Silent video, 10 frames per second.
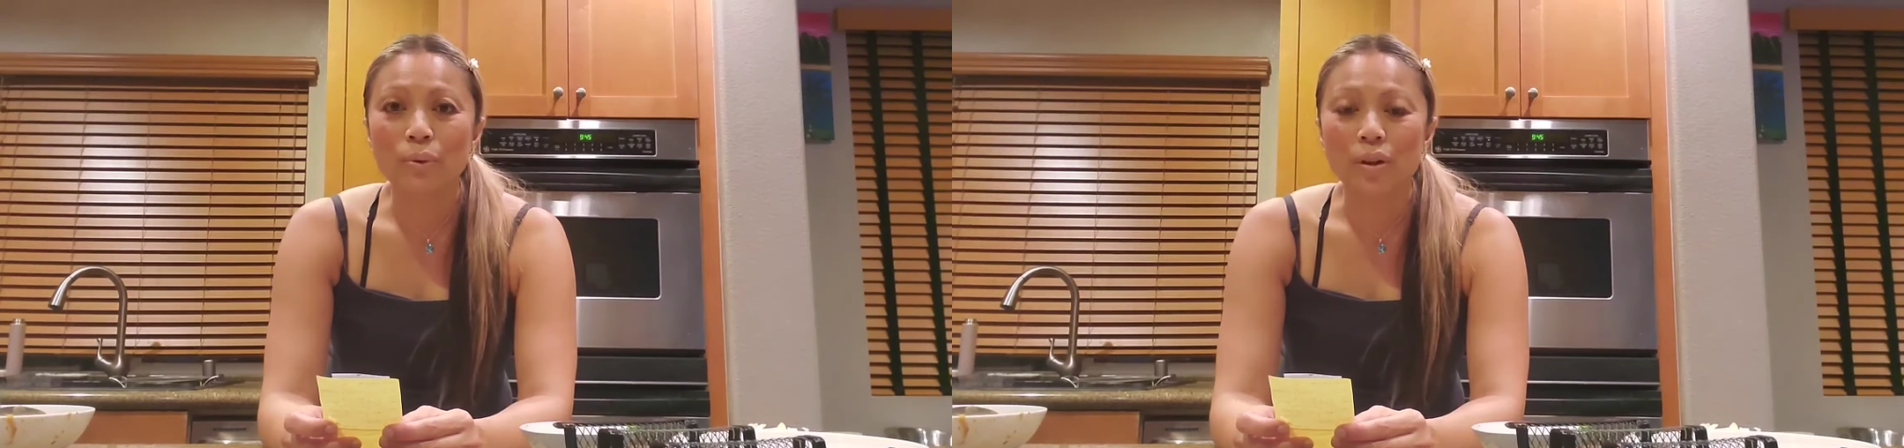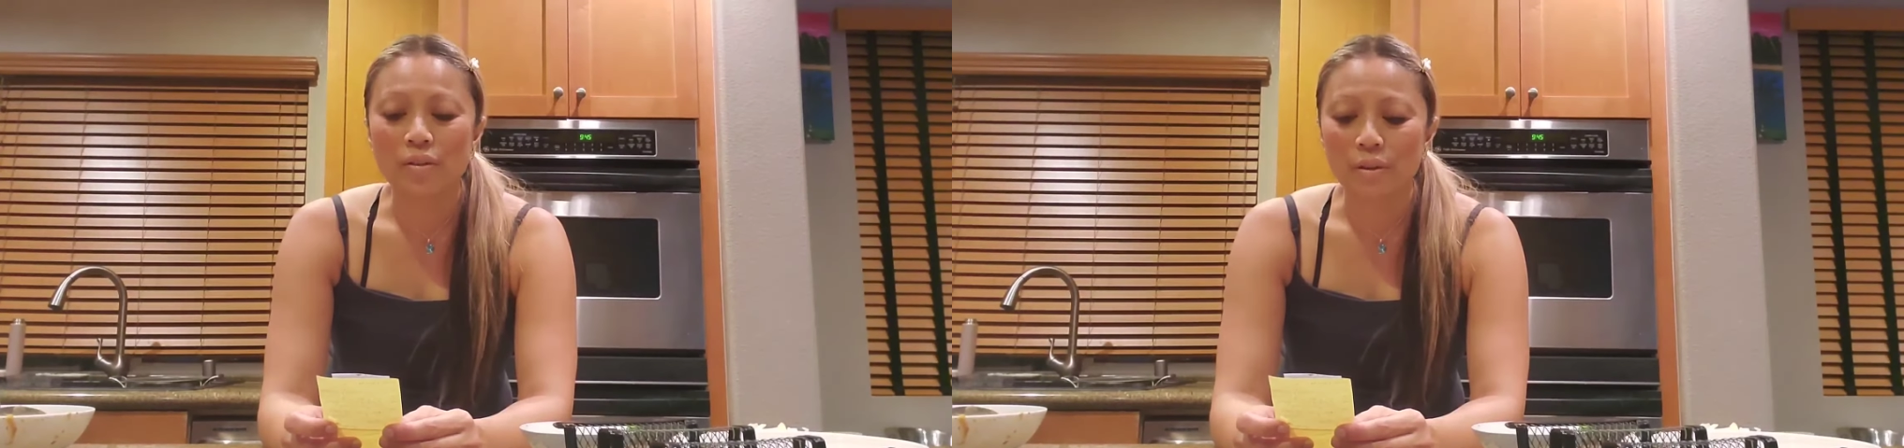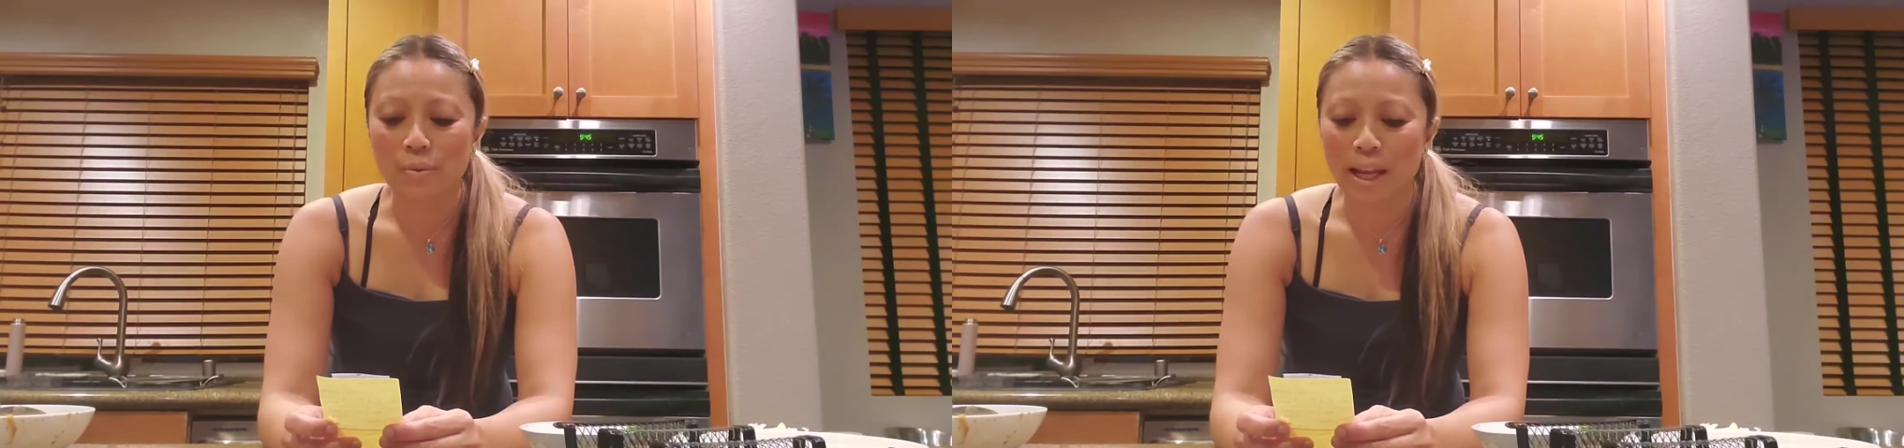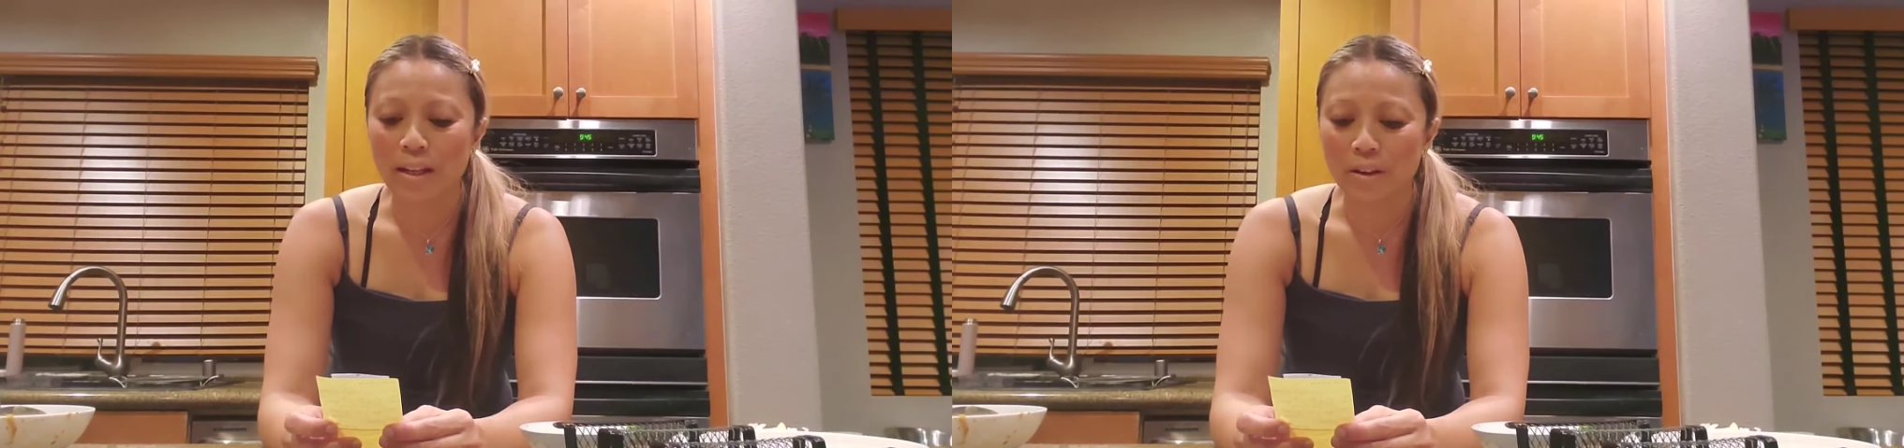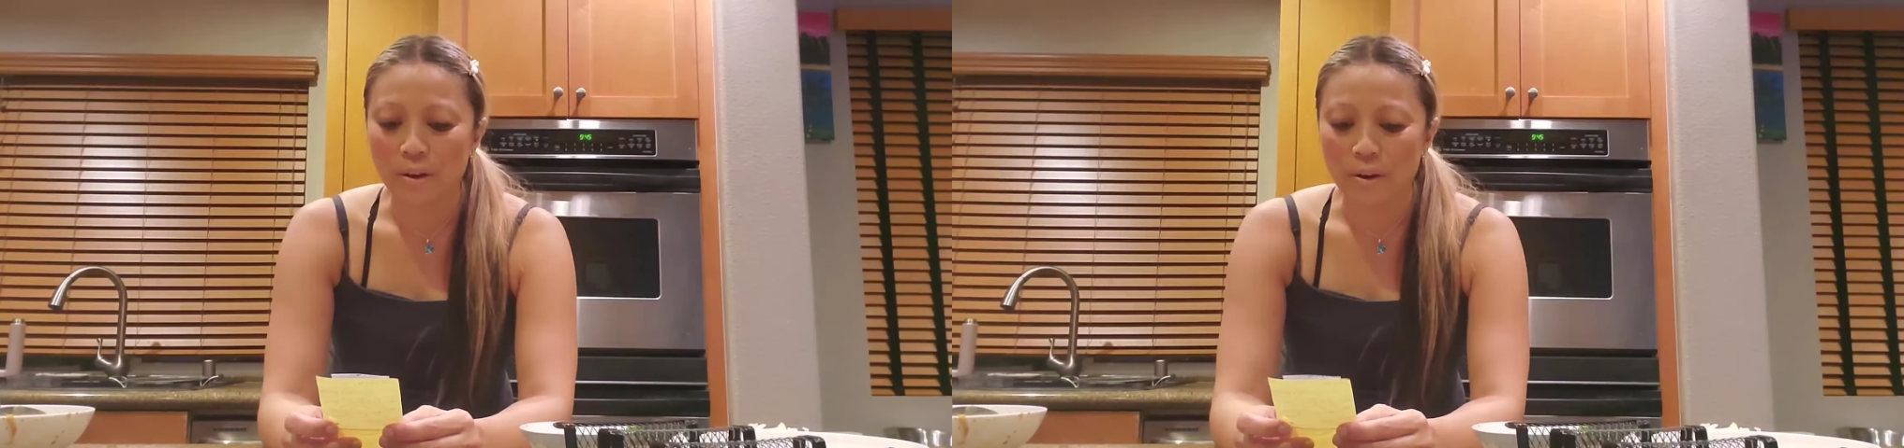of
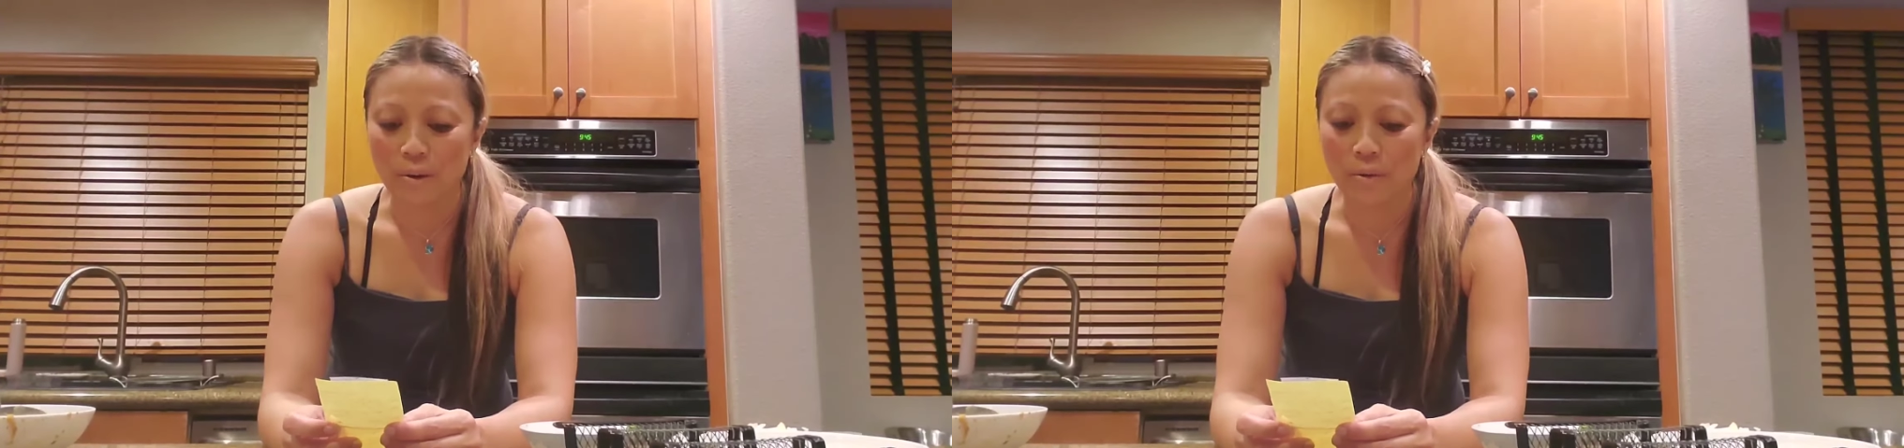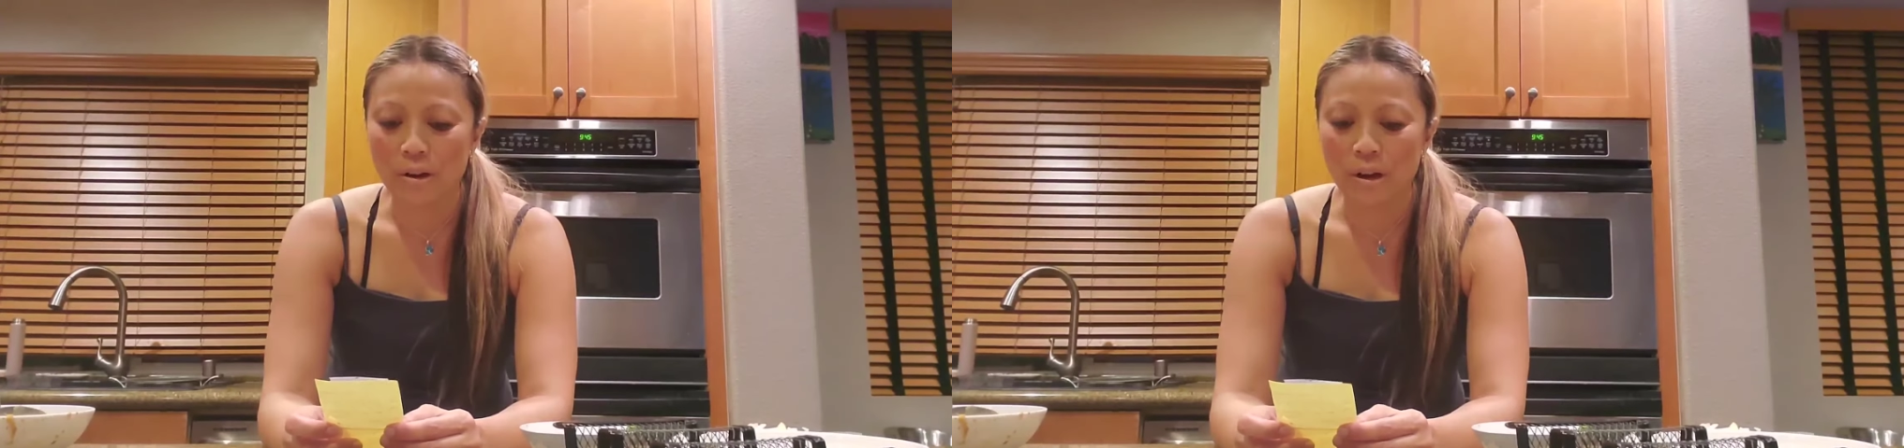oregano,